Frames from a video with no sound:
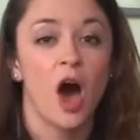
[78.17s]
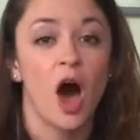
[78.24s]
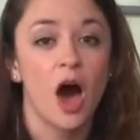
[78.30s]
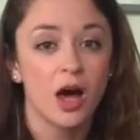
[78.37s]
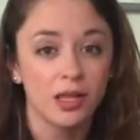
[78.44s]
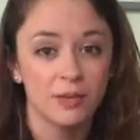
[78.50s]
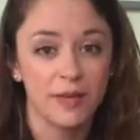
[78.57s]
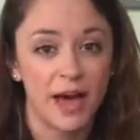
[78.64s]

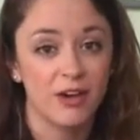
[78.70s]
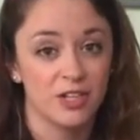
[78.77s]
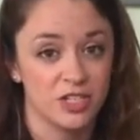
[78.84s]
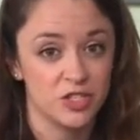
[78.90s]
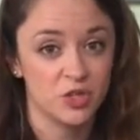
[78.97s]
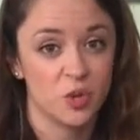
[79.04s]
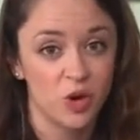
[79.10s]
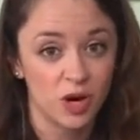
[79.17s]
all about
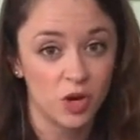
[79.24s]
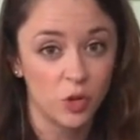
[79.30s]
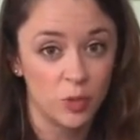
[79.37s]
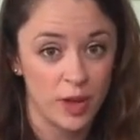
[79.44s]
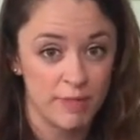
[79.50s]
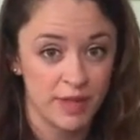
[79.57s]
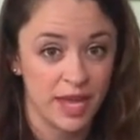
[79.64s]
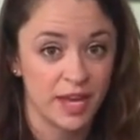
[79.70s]
historical
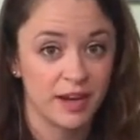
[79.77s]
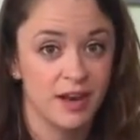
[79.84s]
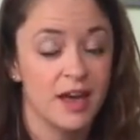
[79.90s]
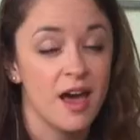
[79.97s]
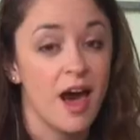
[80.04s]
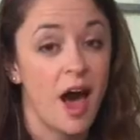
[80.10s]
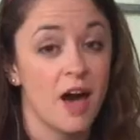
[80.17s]
women